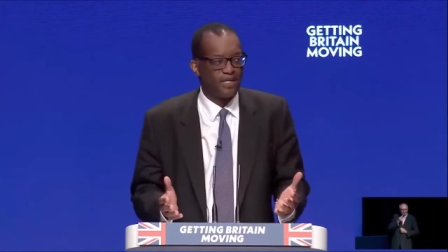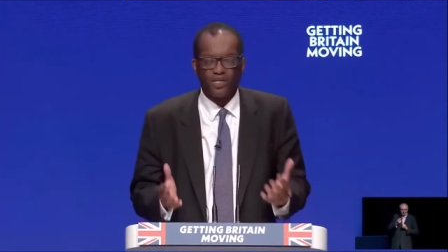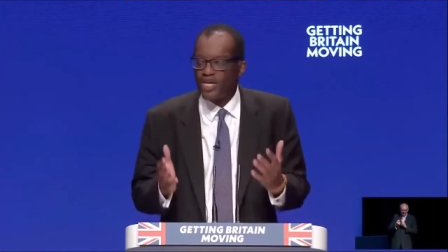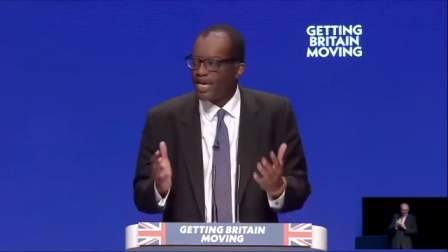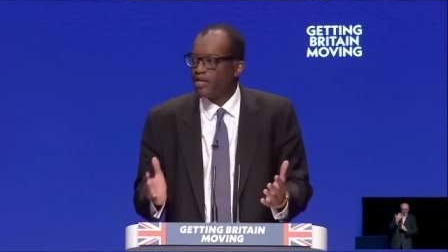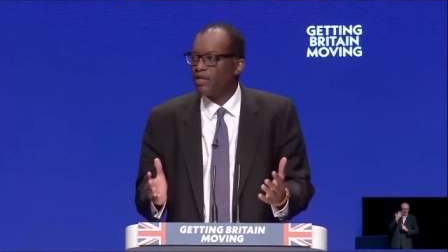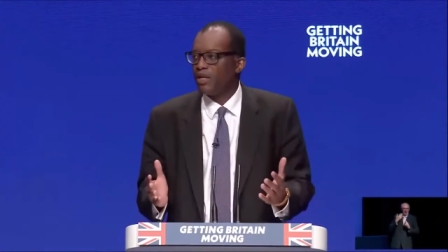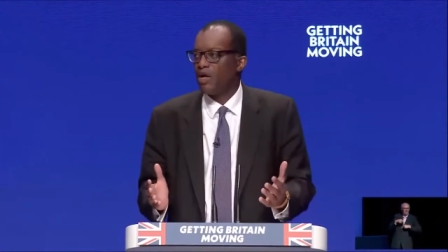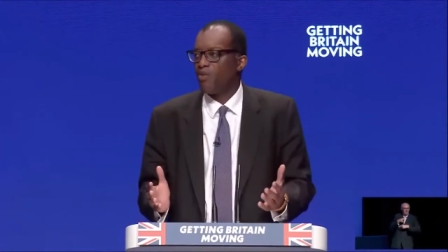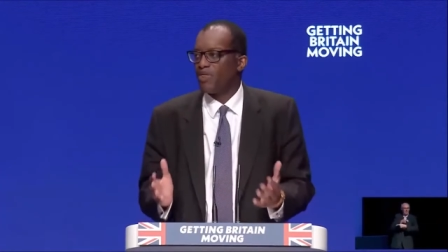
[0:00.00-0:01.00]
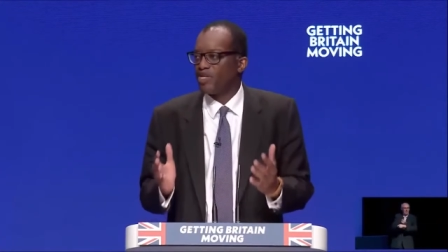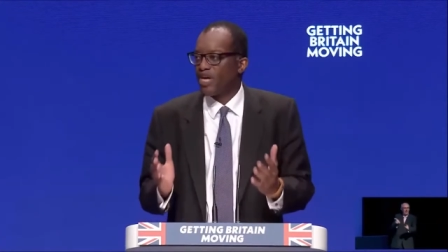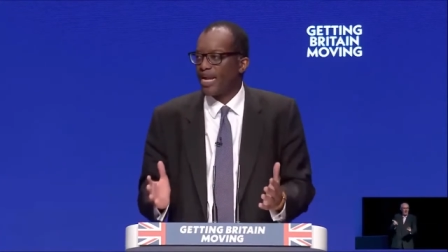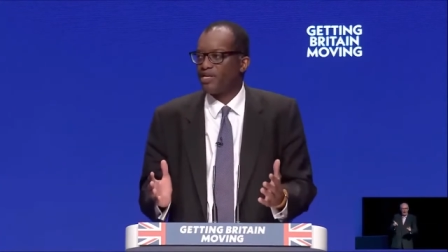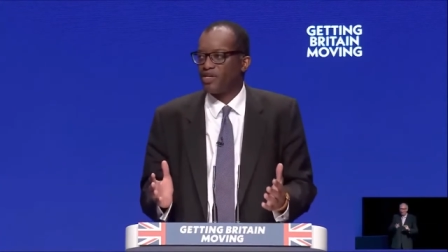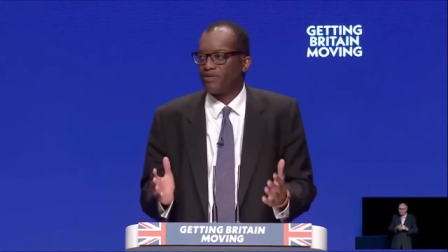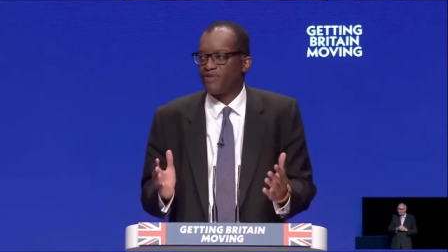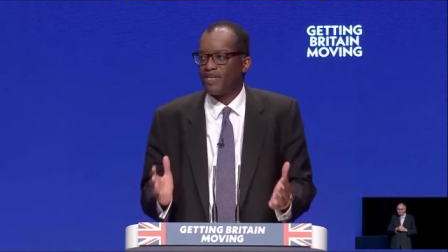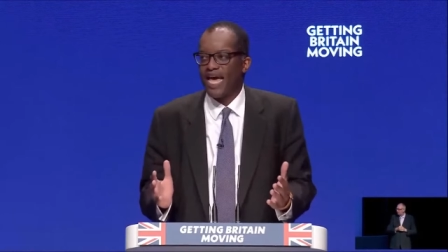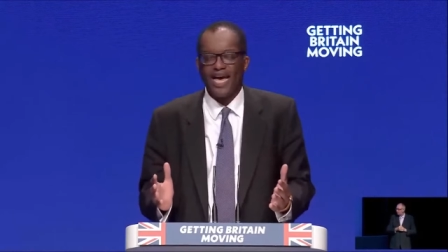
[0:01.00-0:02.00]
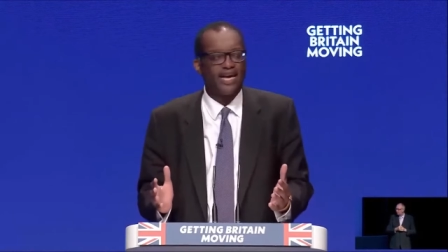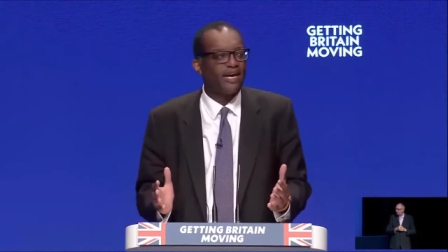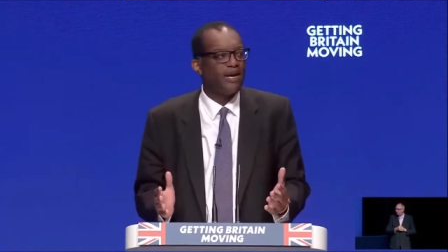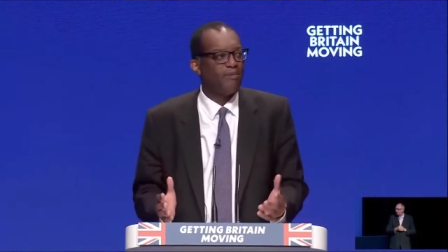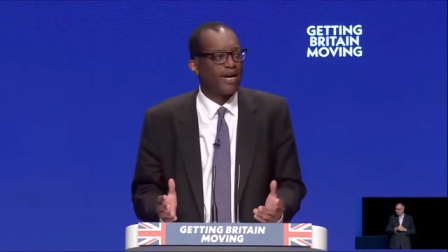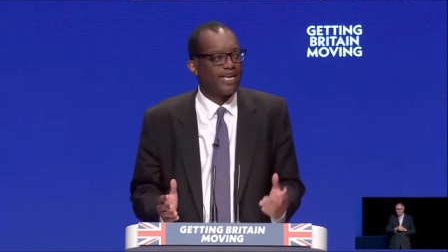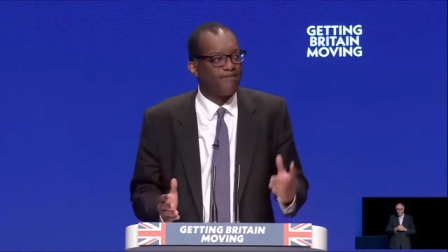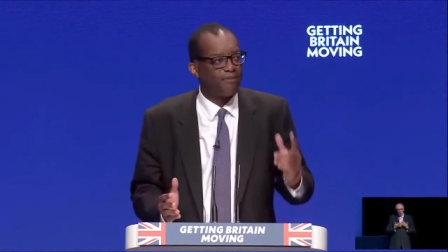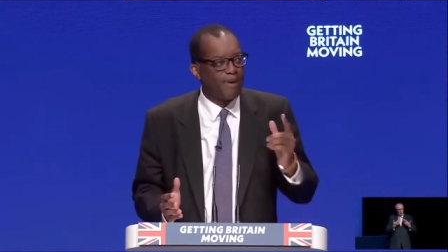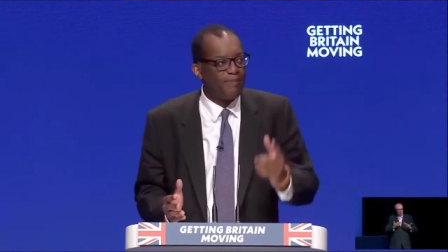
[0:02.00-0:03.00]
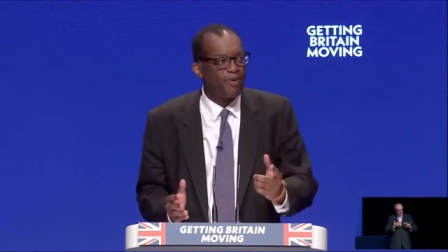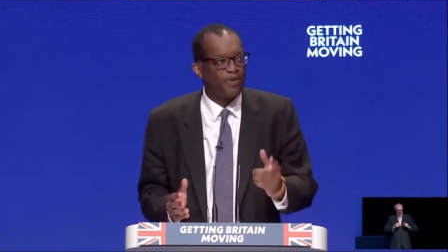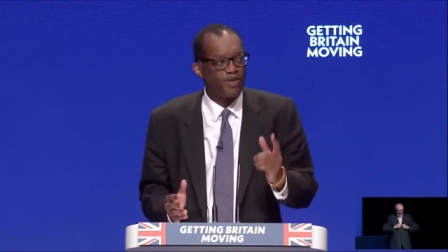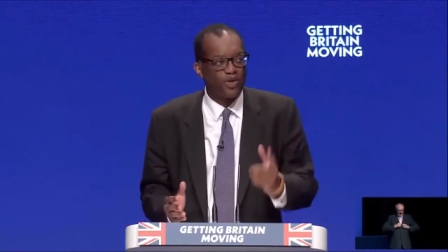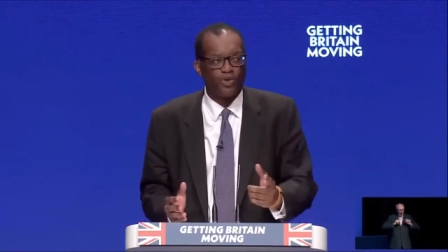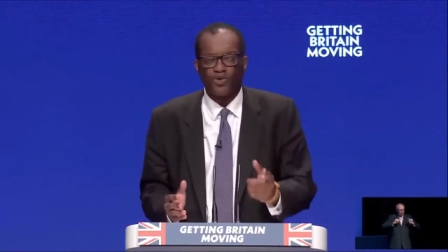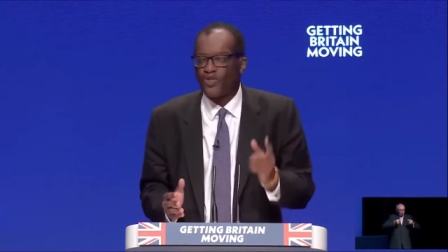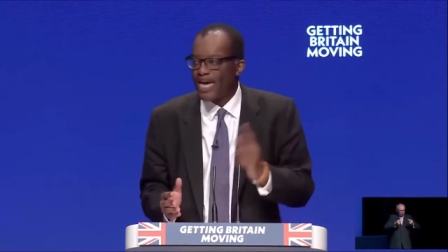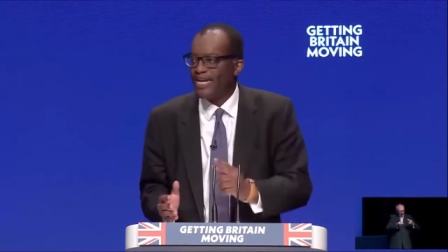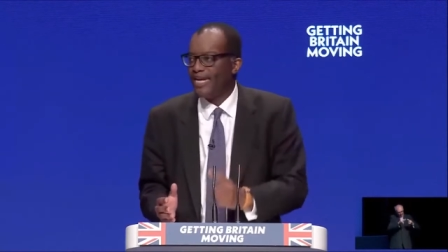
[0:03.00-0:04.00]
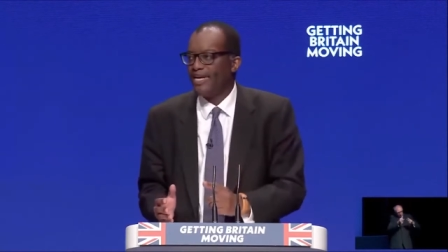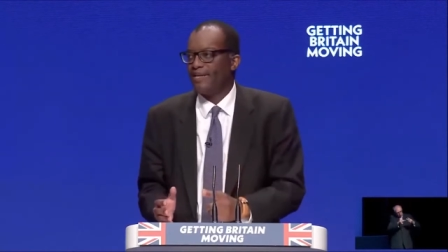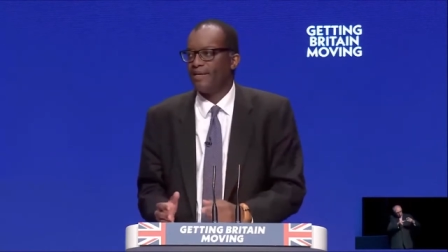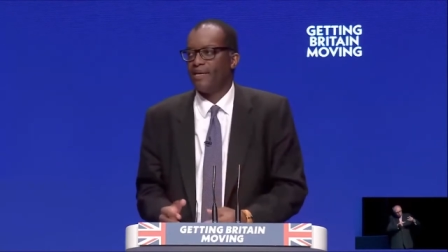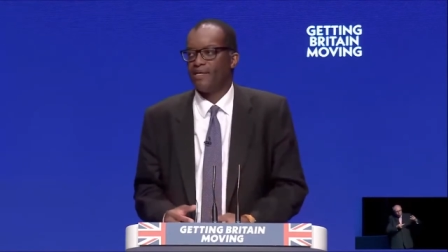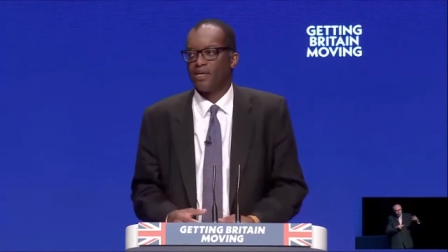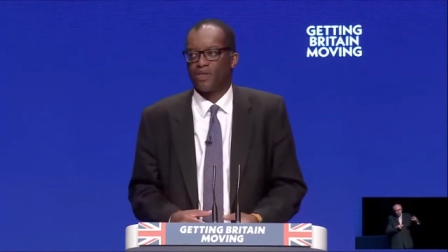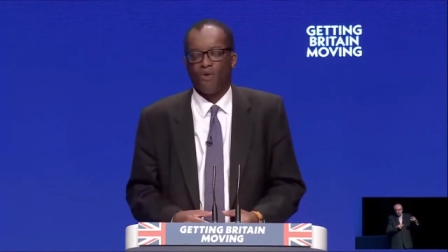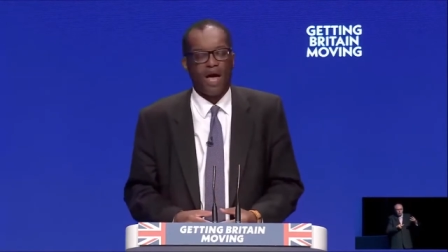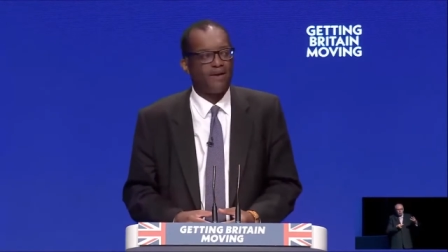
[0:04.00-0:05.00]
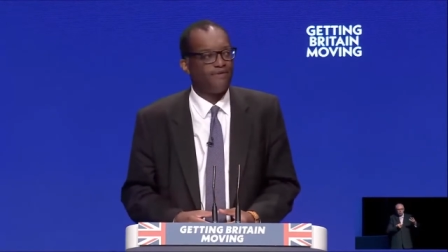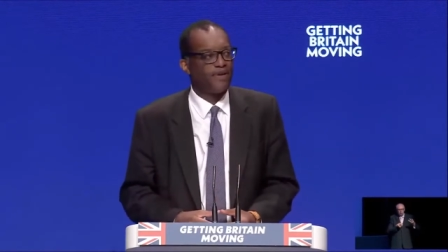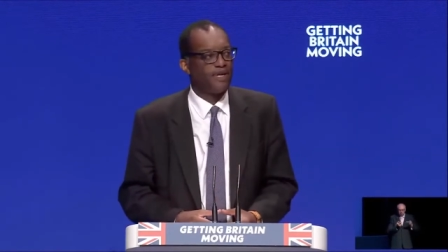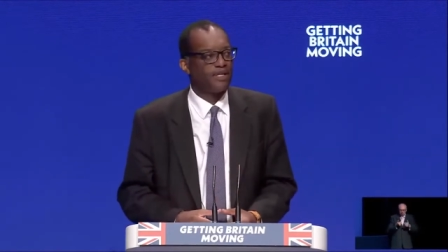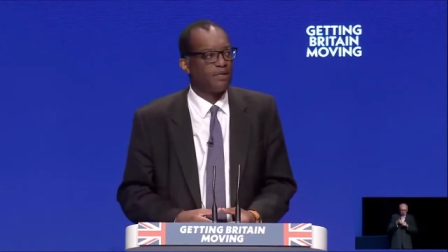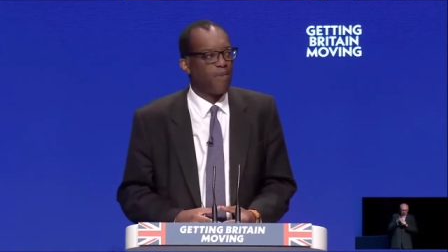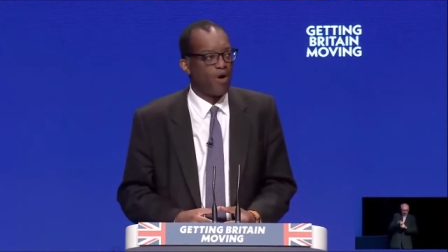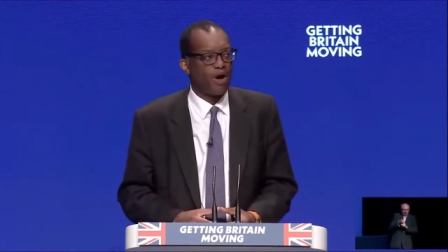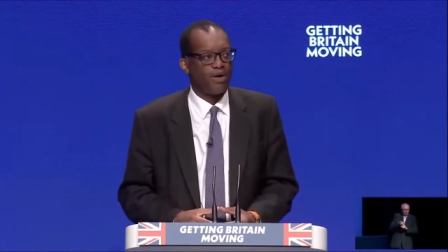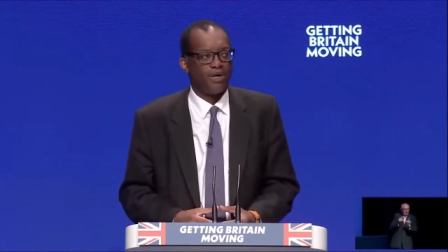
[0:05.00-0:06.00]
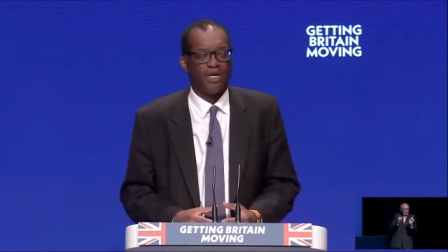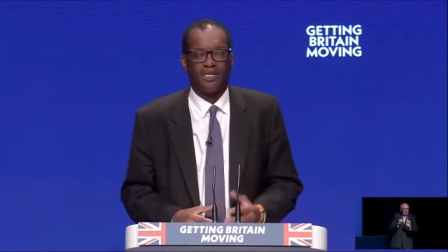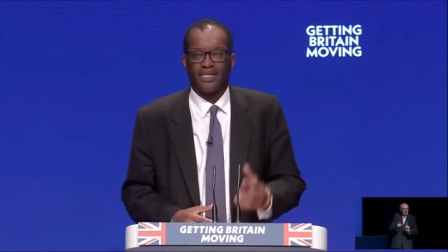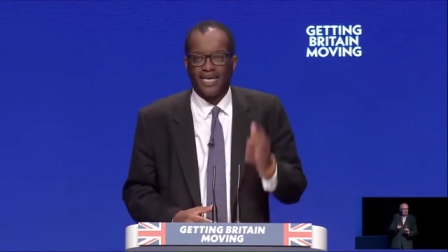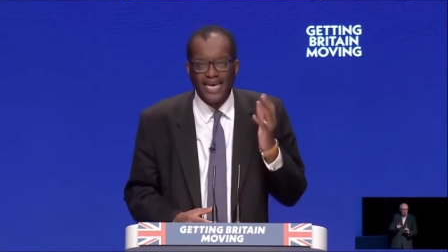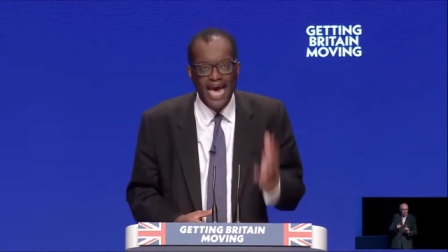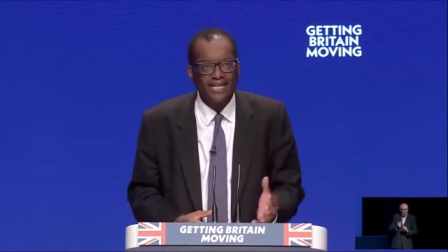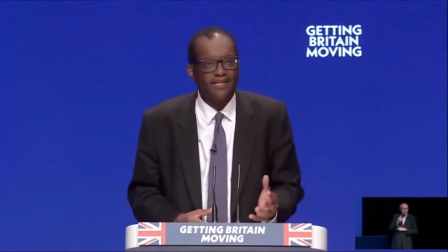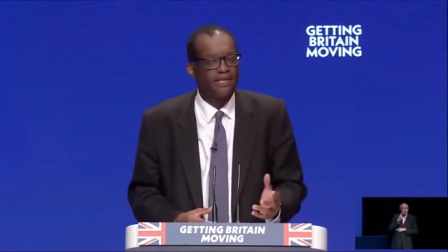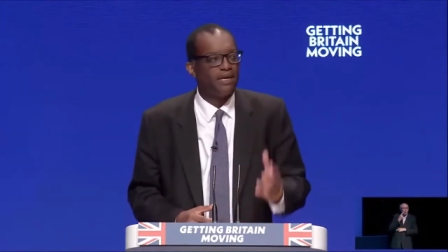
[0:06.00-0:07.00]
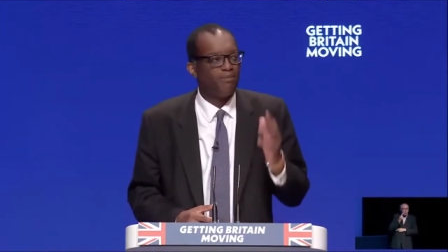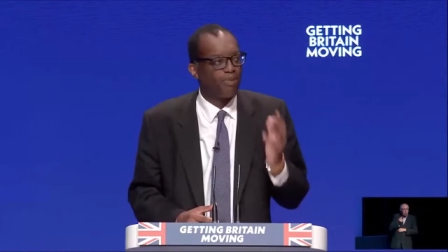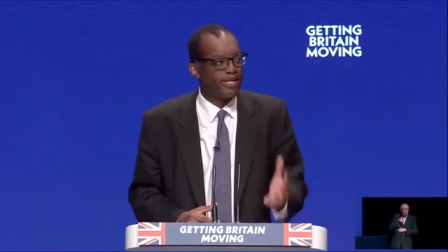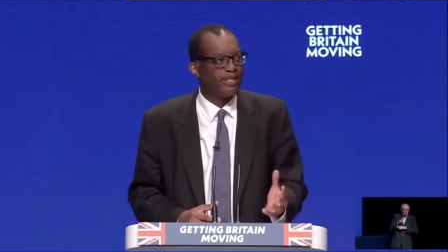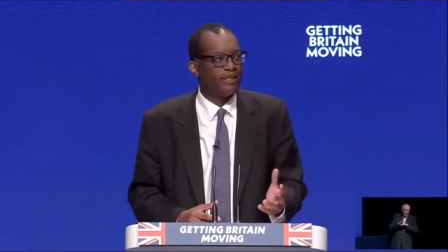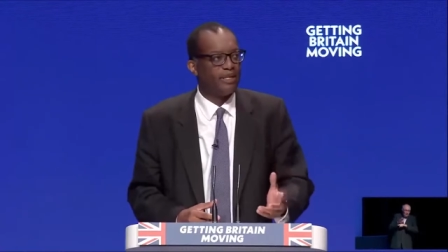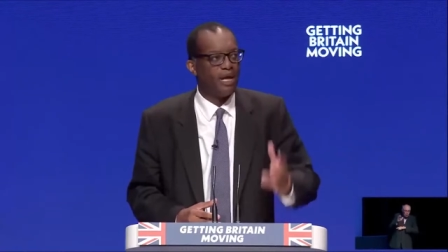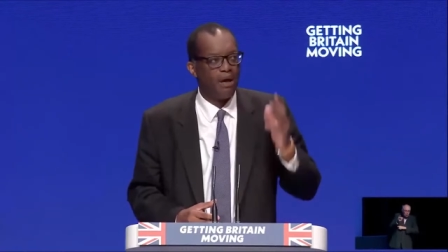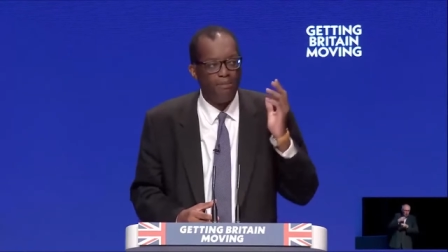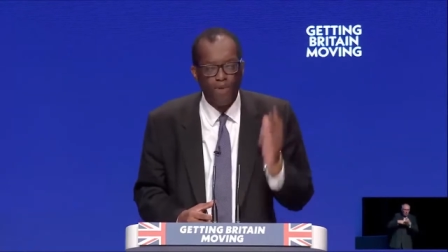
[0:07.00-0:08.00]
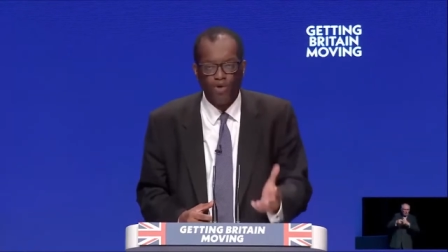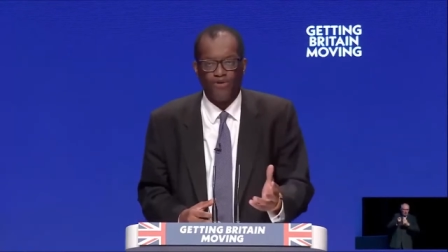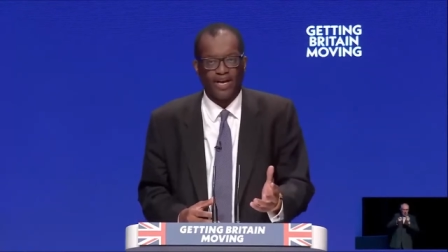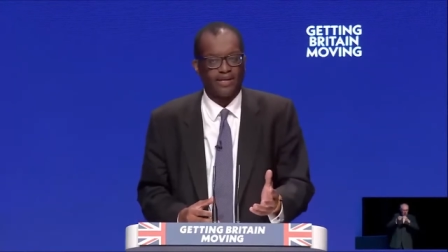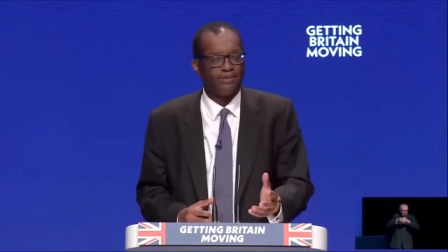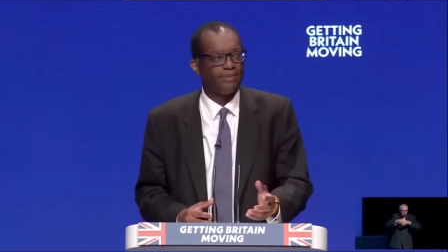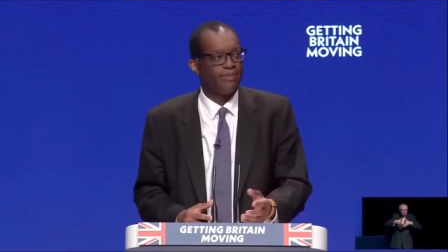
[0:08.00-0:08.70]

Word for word: to deal with the challenges of today by giving people the tools they need to thrive tomorrow, to get Britain moving.